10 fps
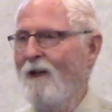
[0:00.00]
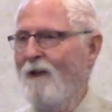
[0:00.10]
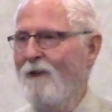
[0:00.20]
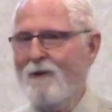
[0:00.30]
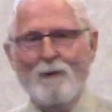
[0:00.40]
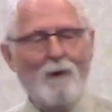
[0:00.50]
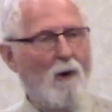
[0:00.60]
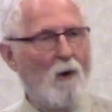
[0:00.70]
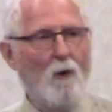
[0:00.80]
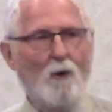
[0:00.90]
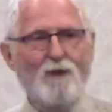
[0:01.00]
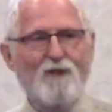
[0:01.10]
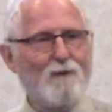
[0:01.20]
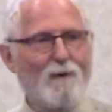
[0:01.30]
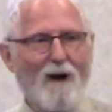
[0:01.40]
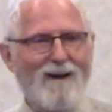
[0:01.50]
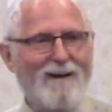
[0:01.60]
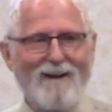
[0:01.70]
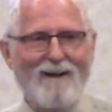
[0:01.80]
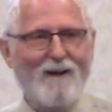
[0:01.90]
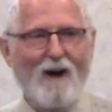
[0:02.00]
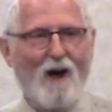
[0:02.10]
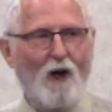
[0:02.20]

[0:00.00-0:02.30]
throws right in our